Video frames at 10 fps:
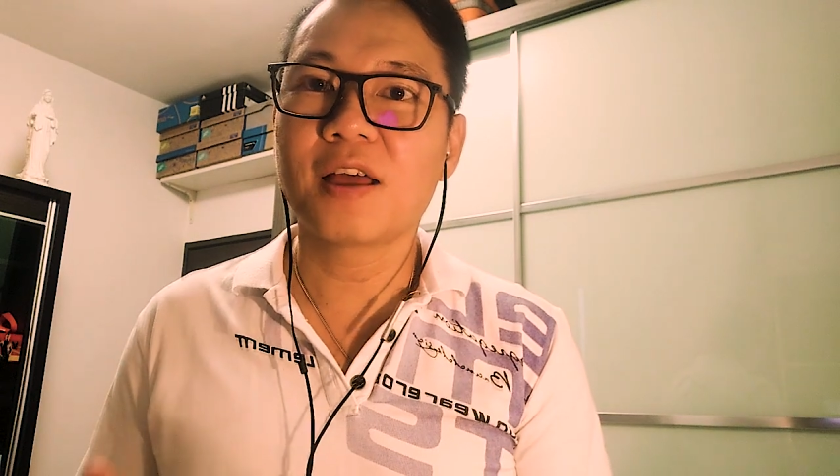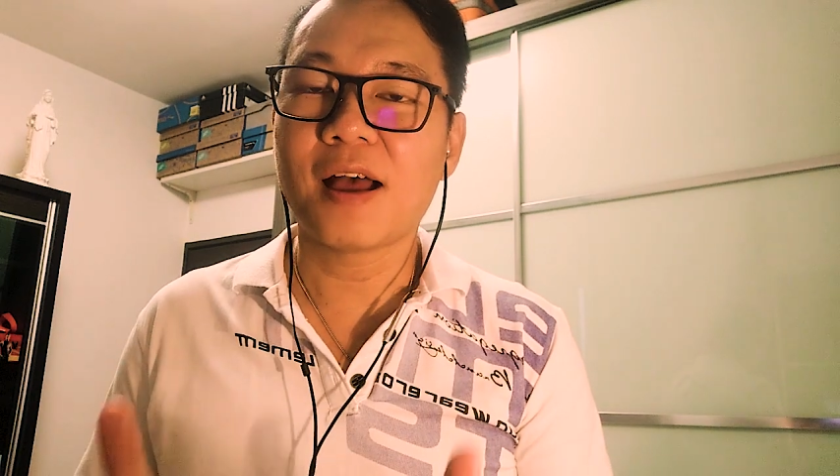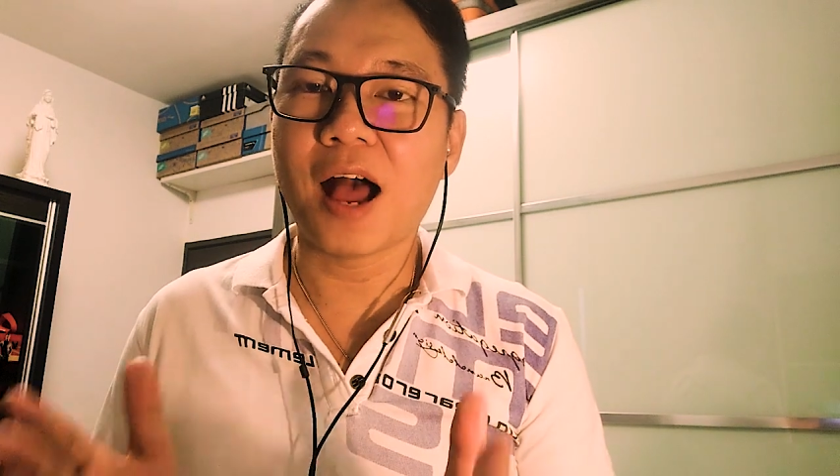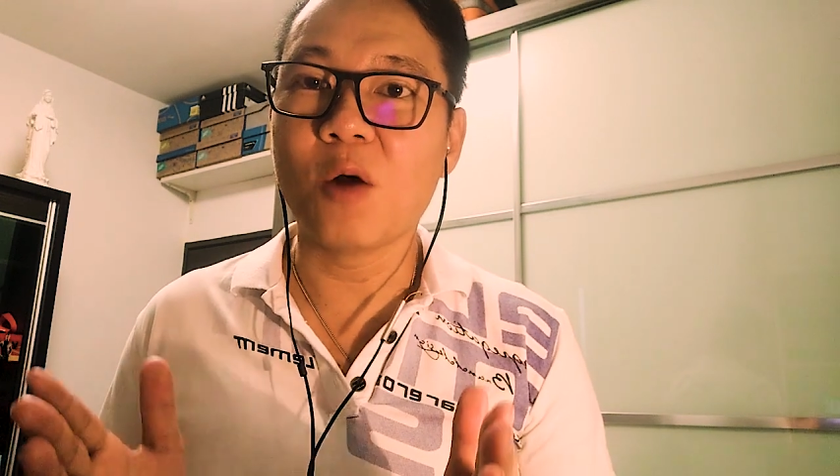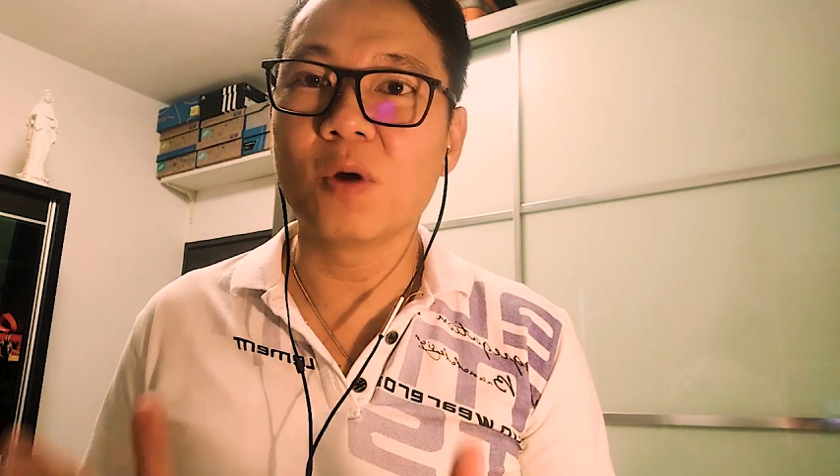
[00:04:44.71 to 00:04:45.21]

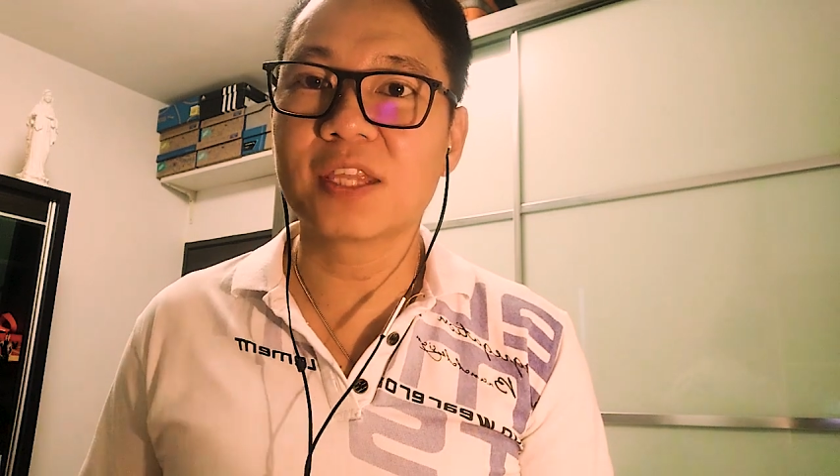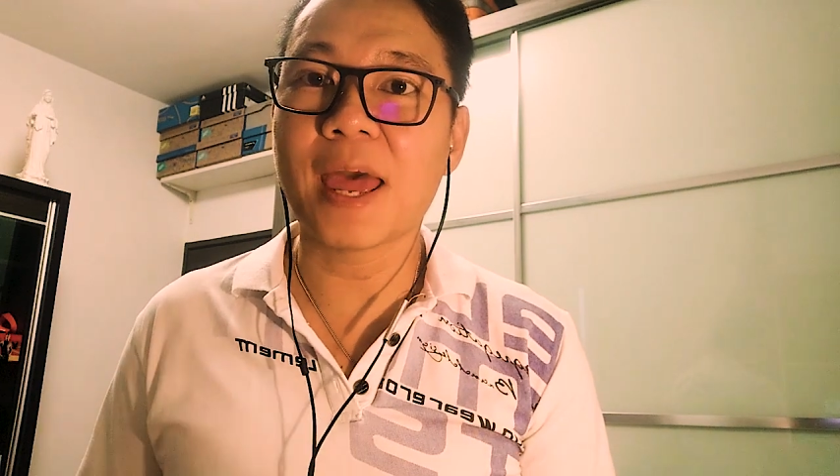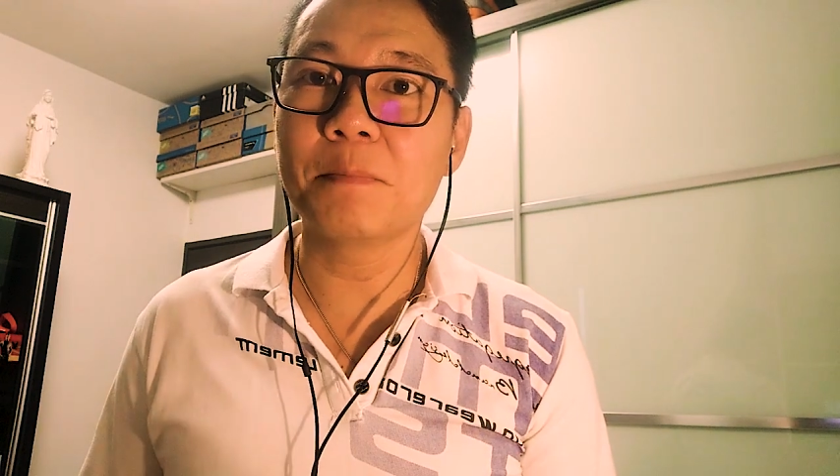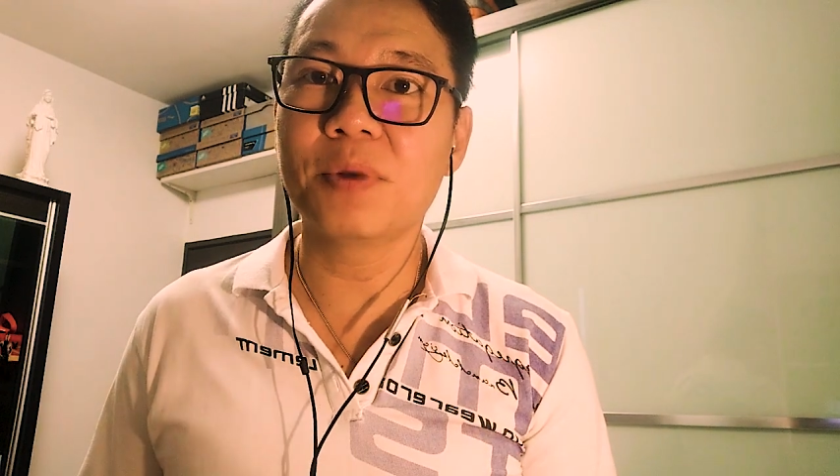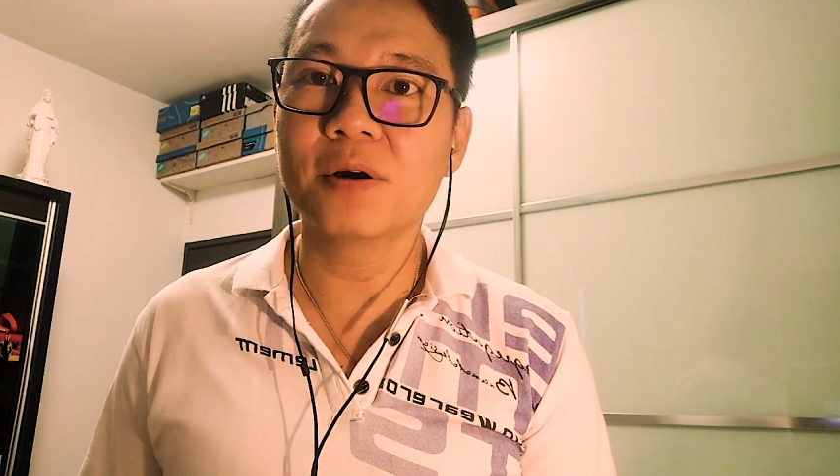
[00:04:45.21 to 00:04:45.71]
our
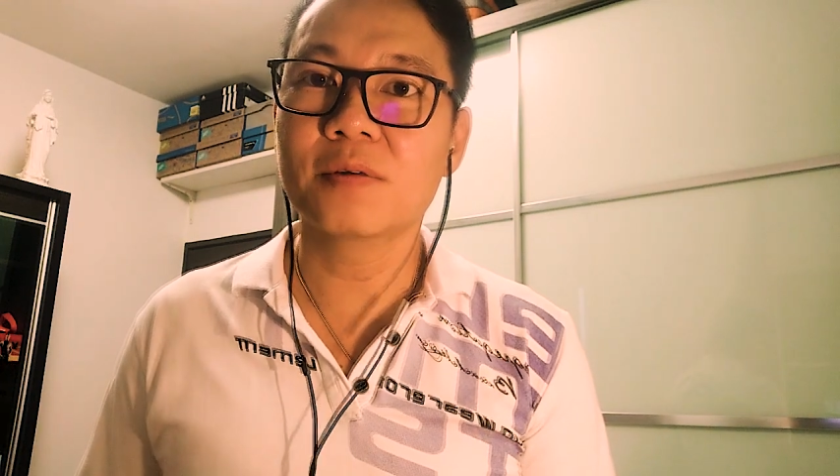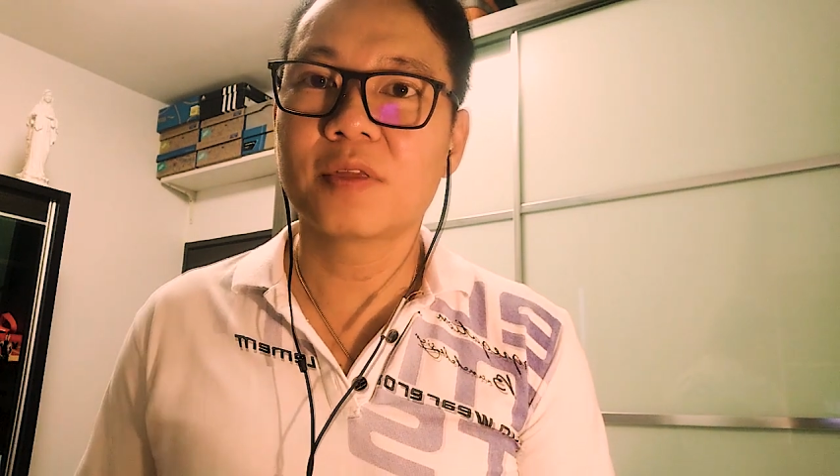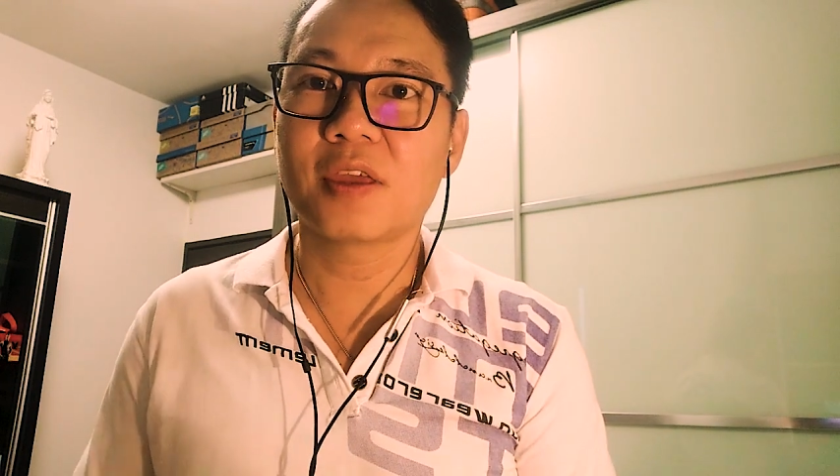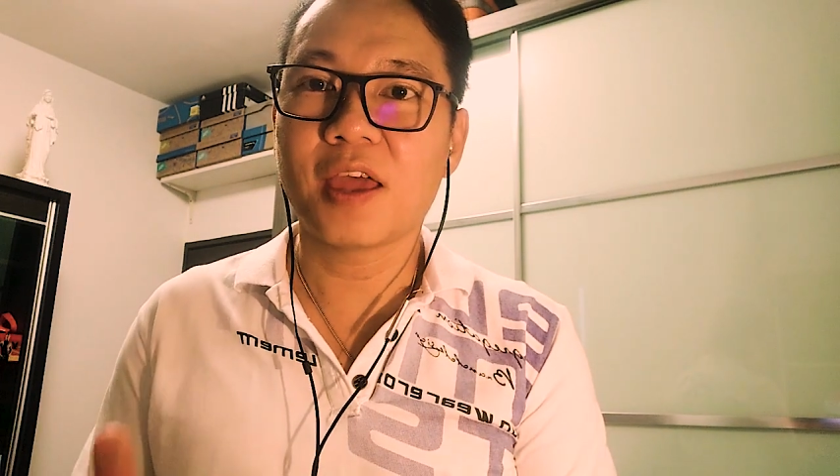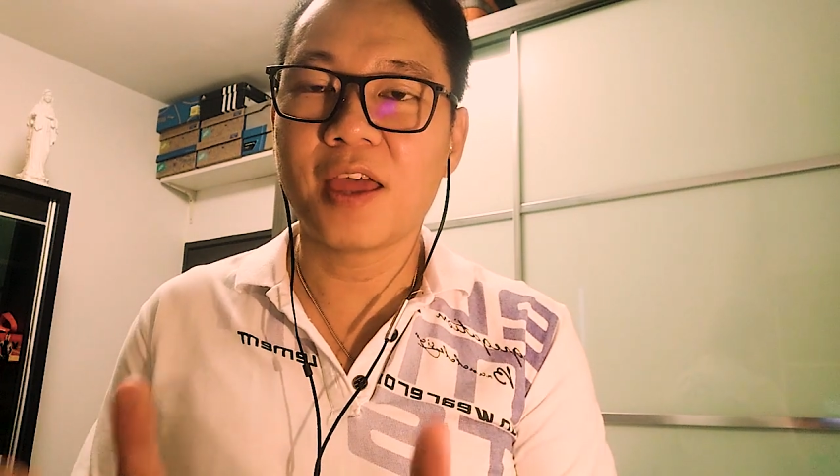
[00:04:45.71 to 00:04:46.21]
temple,
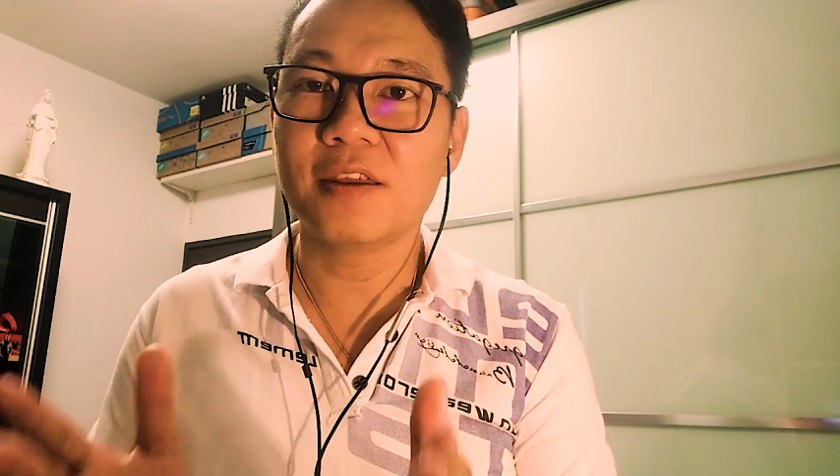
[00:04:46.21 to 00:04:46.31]
and